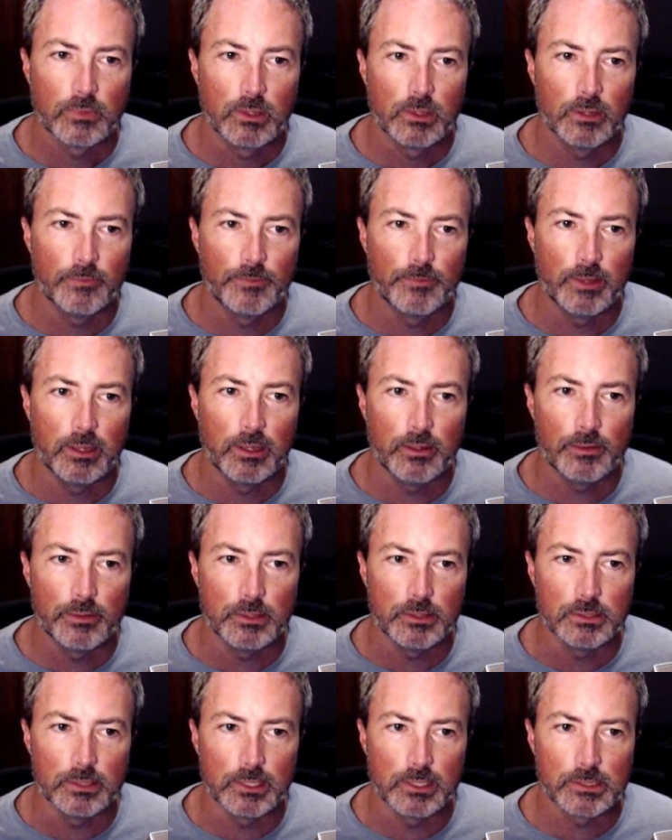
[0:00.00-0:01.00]
if the health
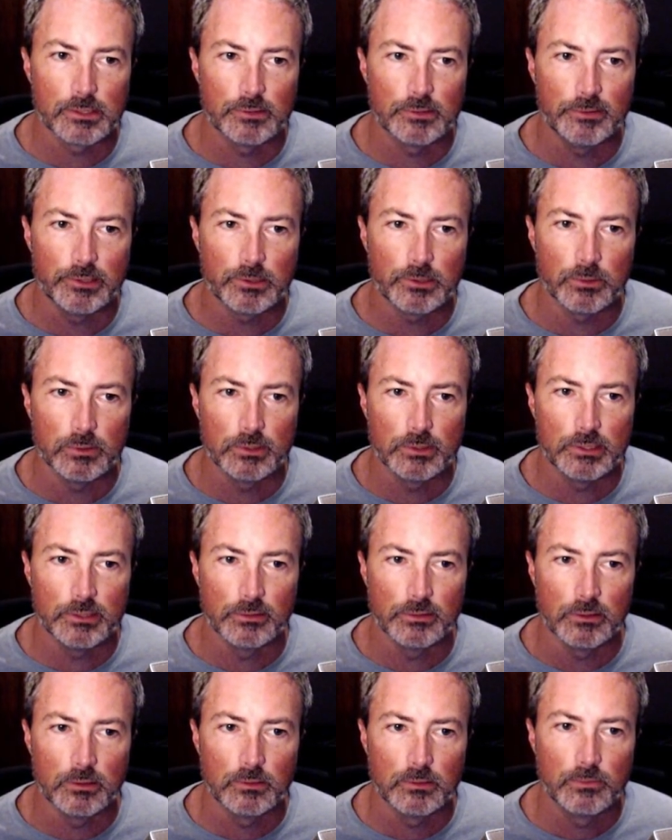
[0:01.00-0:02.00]
is less than or equal to
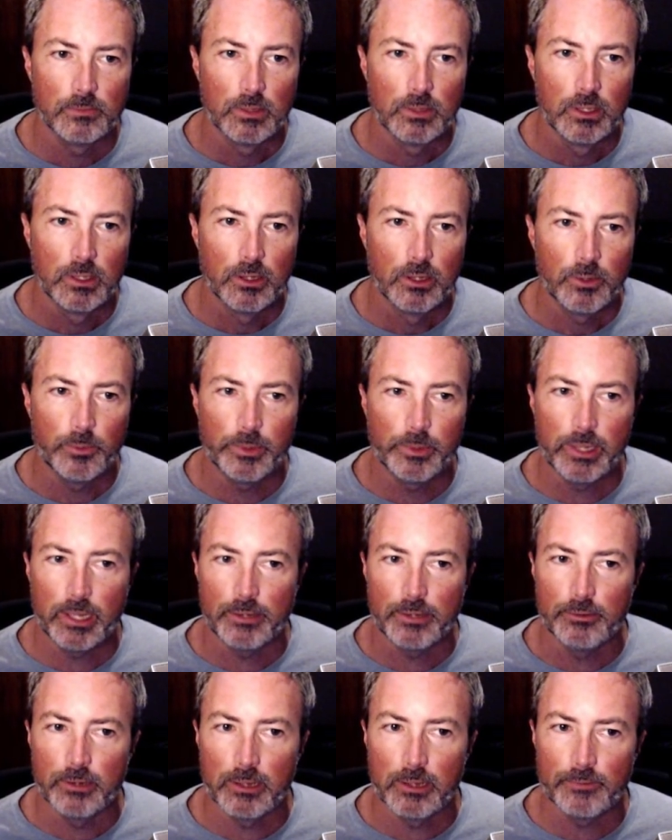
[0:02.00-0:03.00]
0, we add
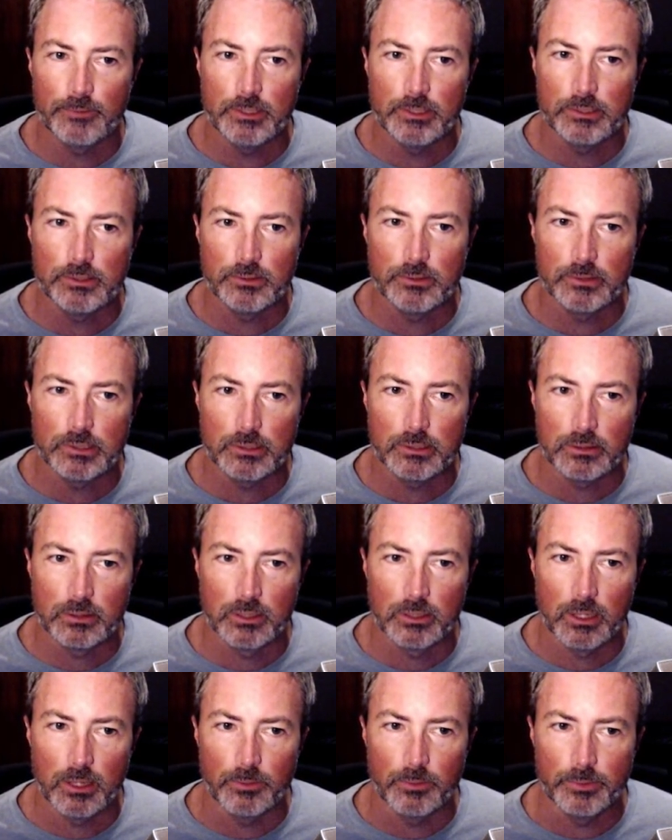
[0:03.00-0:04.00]
gravity to it
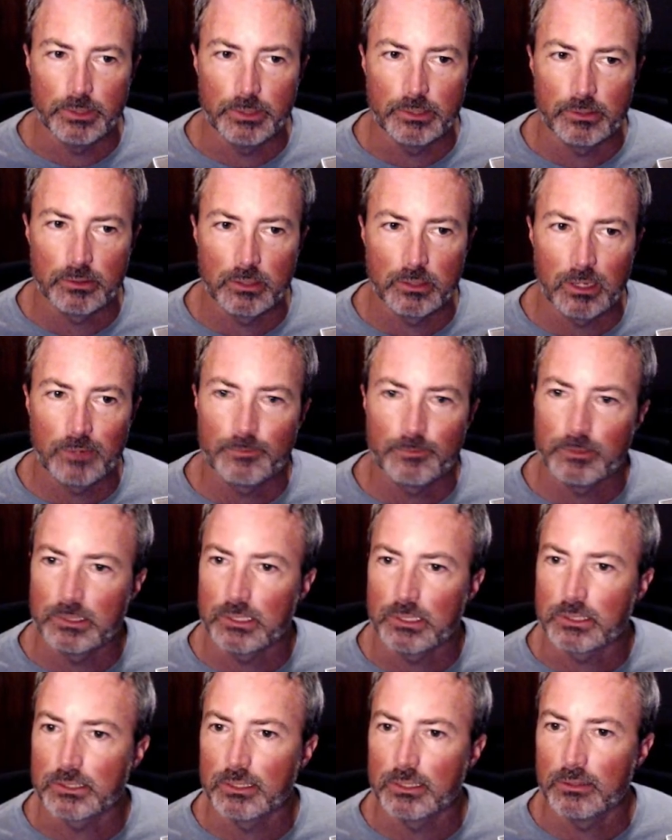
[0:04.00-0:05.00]
and we turn off its
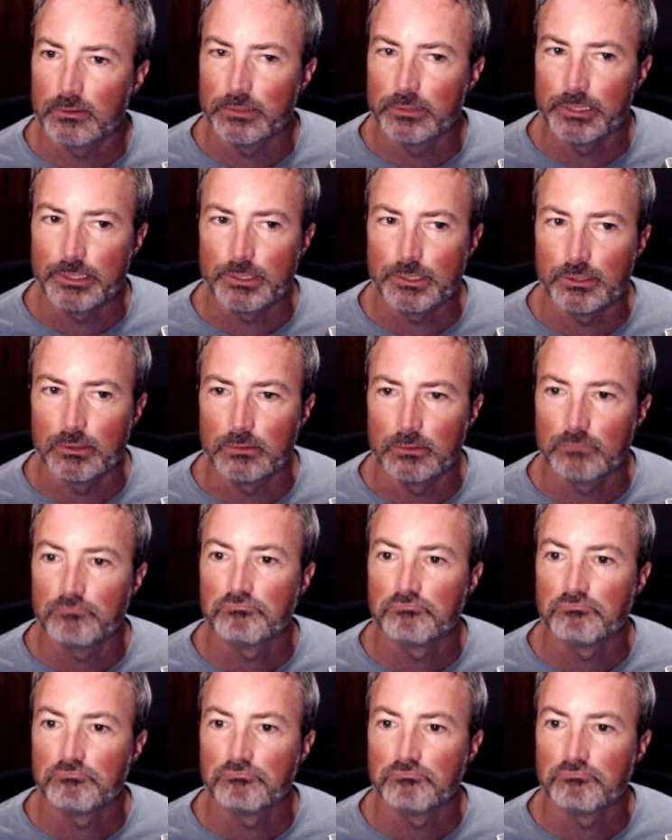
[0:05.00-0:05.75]
acceleration.